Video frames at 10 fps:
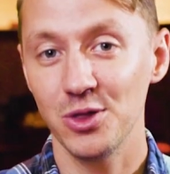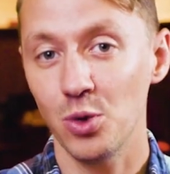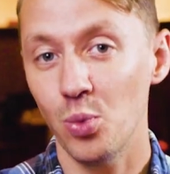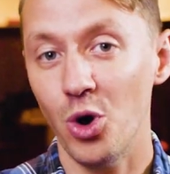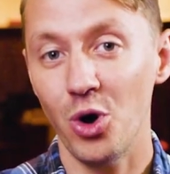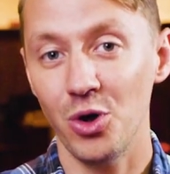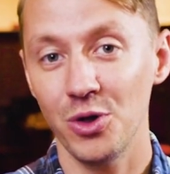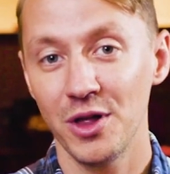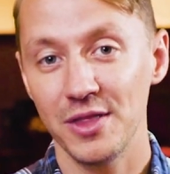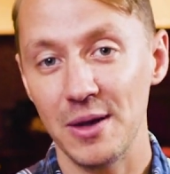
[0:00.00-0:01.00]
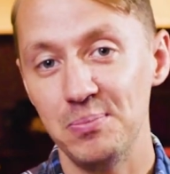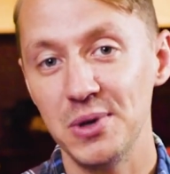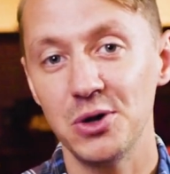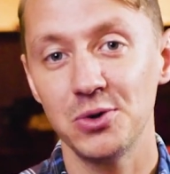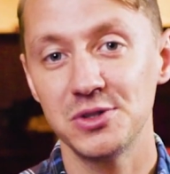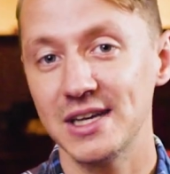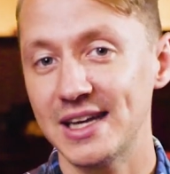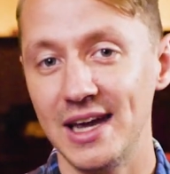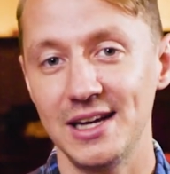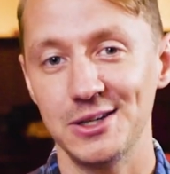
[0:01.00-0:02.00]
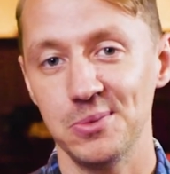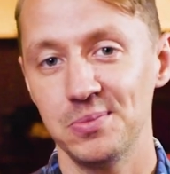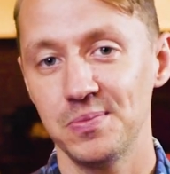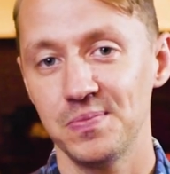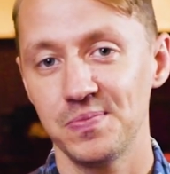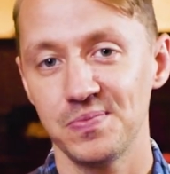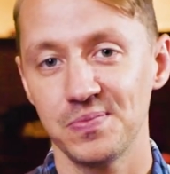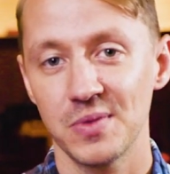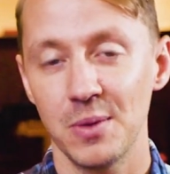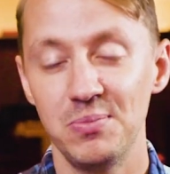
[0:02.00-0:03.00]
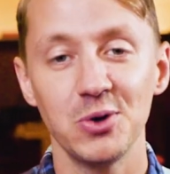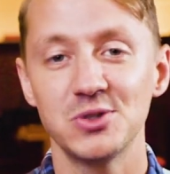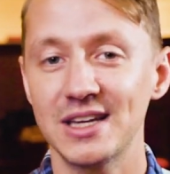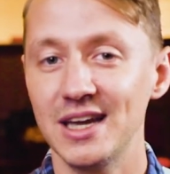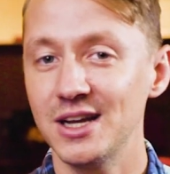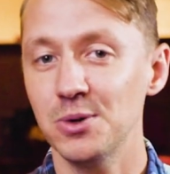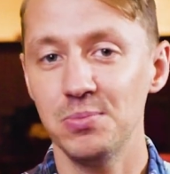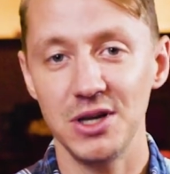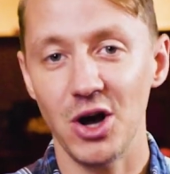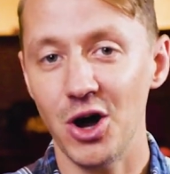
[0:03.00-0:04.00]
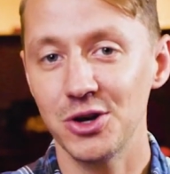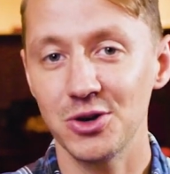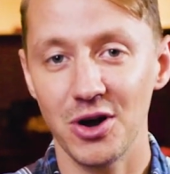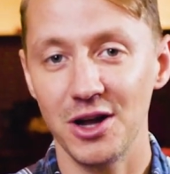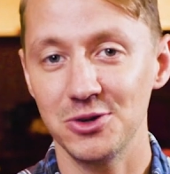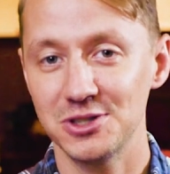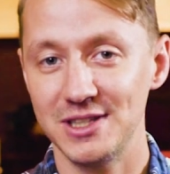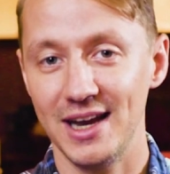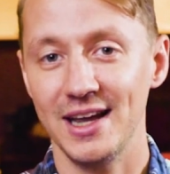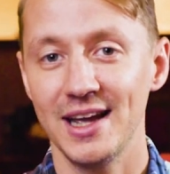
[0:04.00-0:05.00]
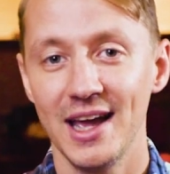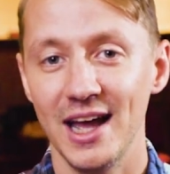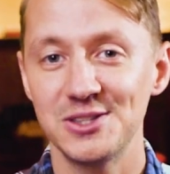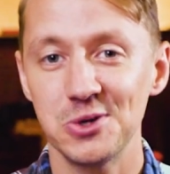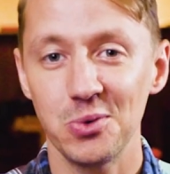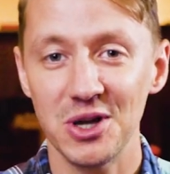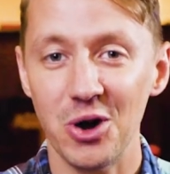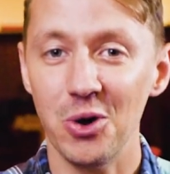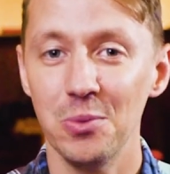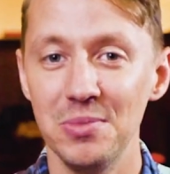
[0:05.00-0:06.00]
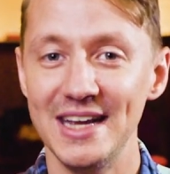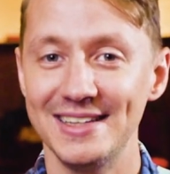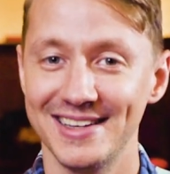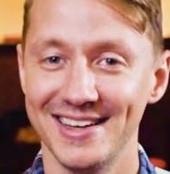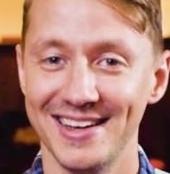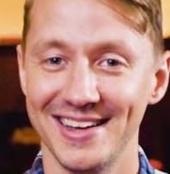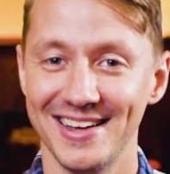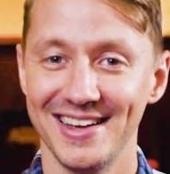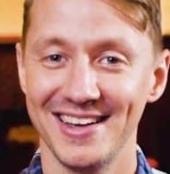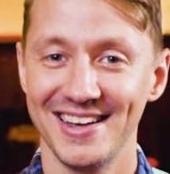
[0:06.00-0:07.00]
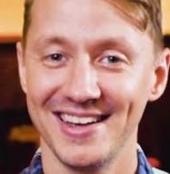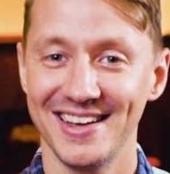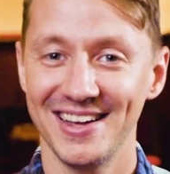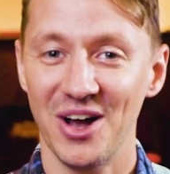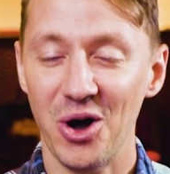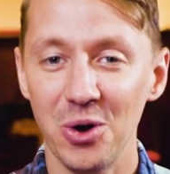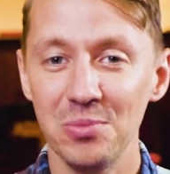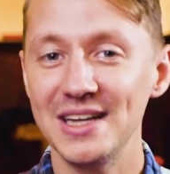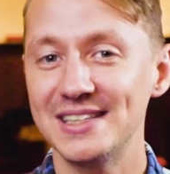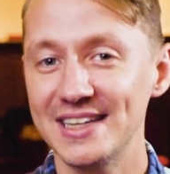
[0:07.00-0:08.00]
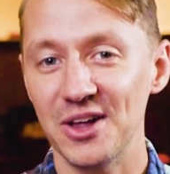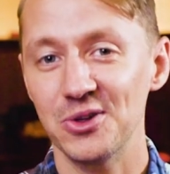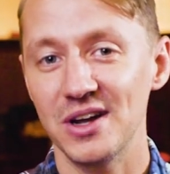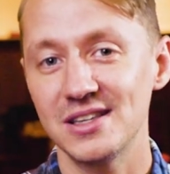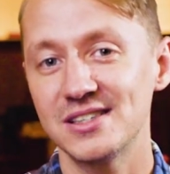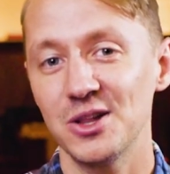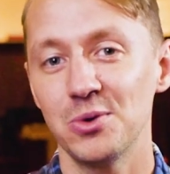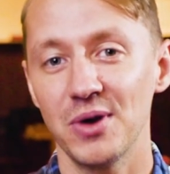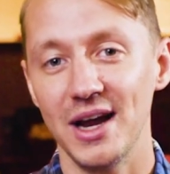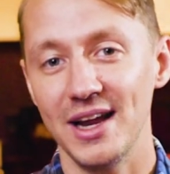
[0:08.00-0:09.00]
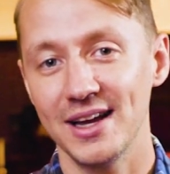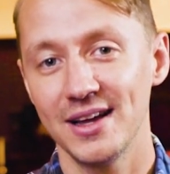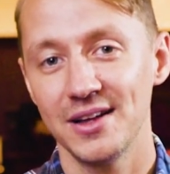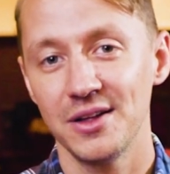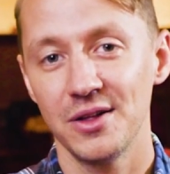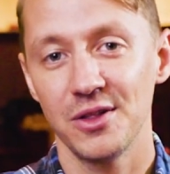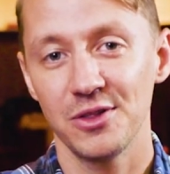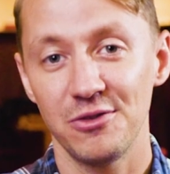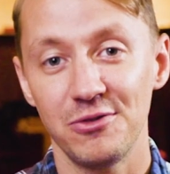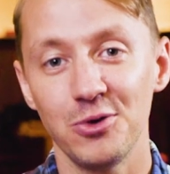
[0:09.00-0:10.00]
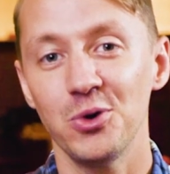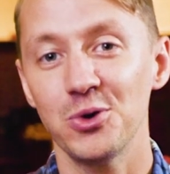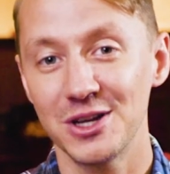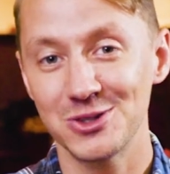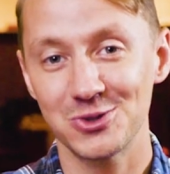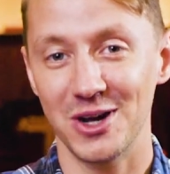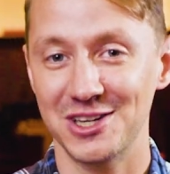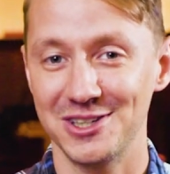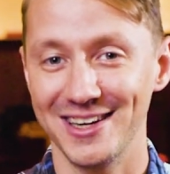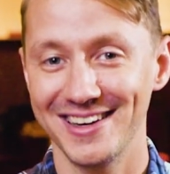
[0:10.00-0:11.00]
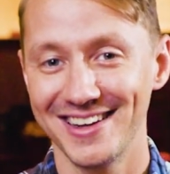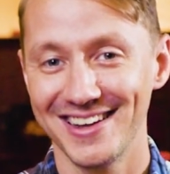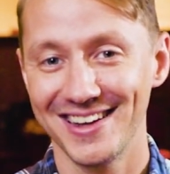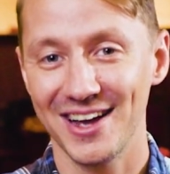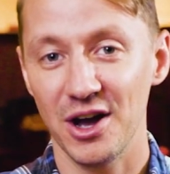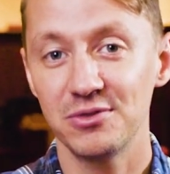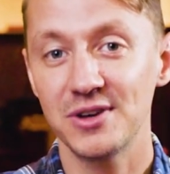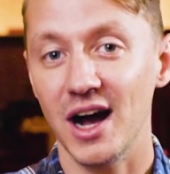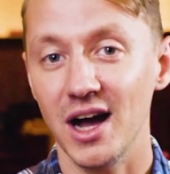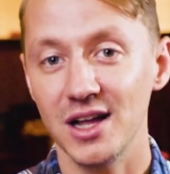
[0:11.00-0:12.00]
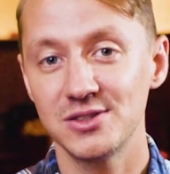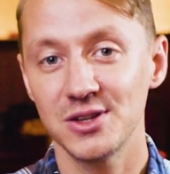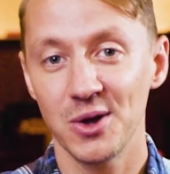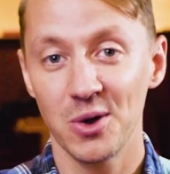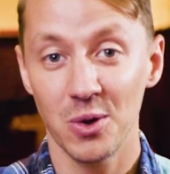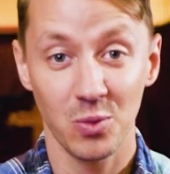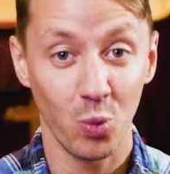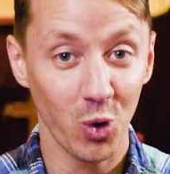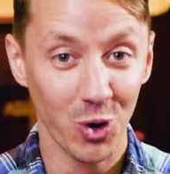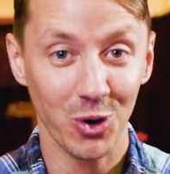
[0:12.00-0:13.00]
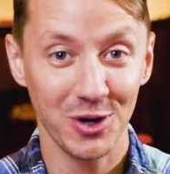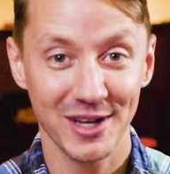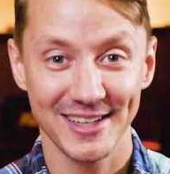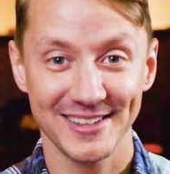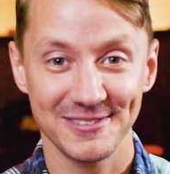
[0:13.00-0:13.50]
and the wall that builds the kingdom, builds a kingdom beyond our understanding until we all meet together and celebrating the full construction of God's word,